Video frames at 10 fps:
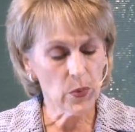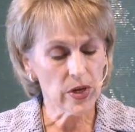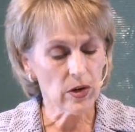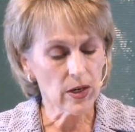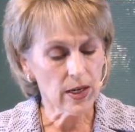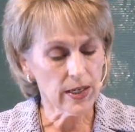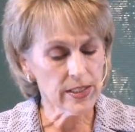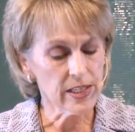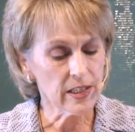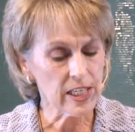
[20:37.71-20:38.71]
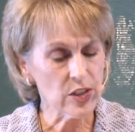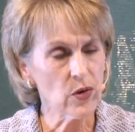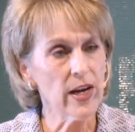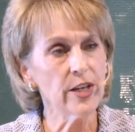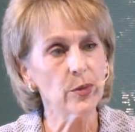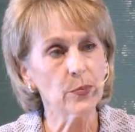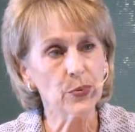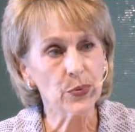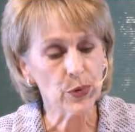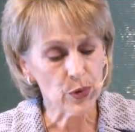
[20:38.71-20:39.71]
we are constantly trying to
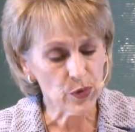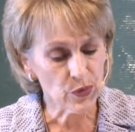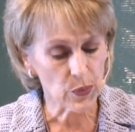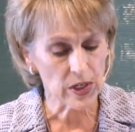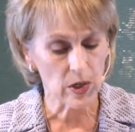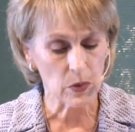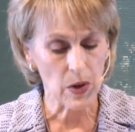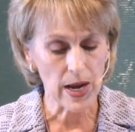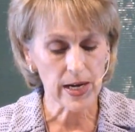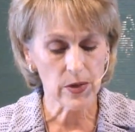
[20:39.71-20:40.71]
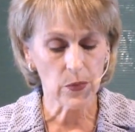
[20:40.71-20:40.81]
prove we are right,